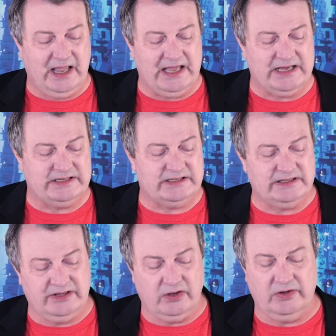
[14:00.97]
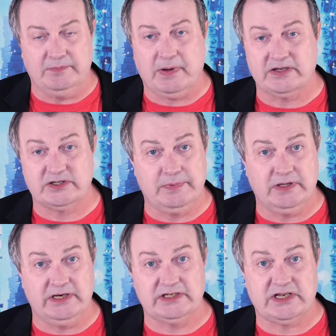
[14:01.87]
And the only
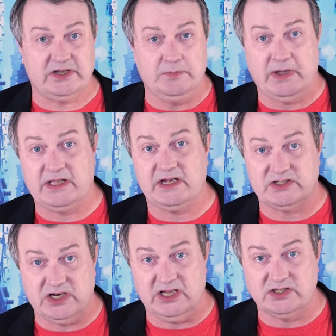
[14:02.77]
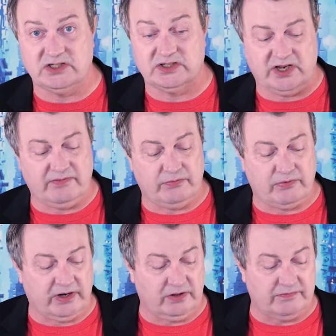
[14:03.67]
possibility is that you might get a chase instead of the
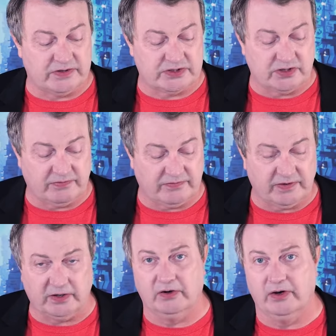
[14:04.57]
regular version of the figure,